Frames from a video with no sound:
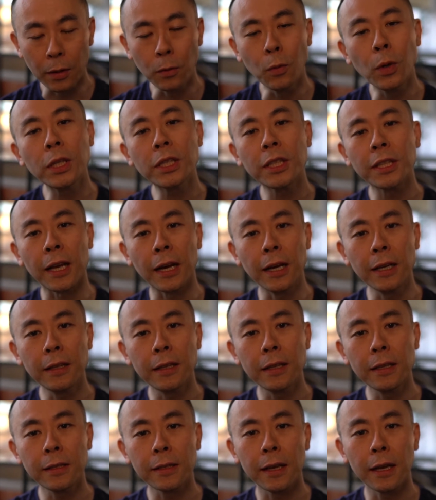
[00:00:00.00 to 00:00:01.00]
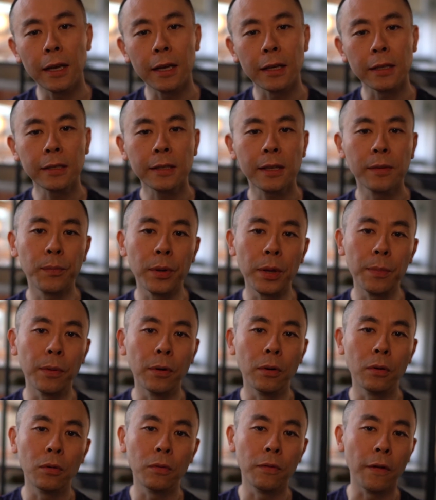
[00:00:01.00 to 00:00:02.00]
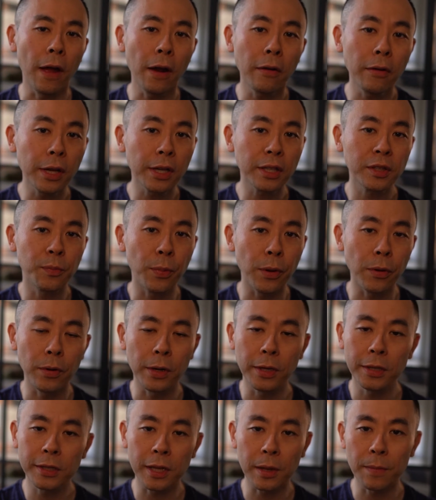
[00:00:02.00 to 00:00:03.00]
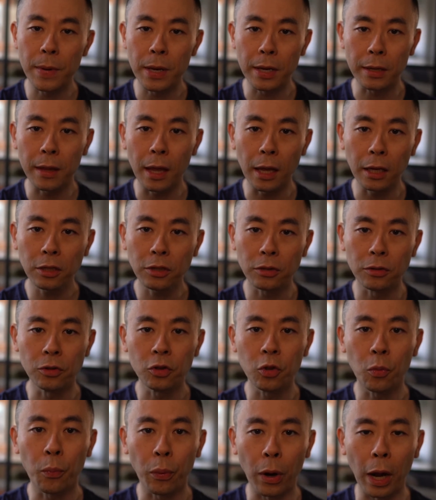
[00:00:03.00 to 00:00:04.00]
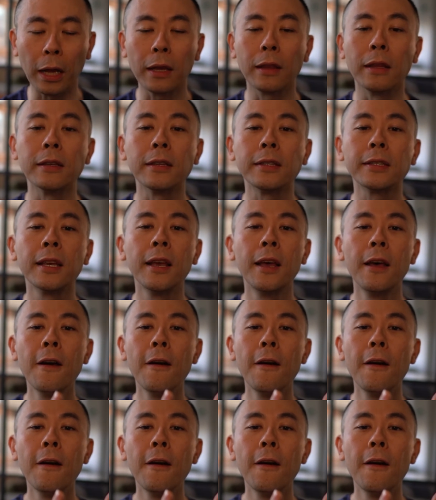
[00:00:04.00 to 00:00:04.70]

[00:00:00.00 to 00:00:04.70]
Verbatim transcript: in which scientists asked people very experienced in meditation to practice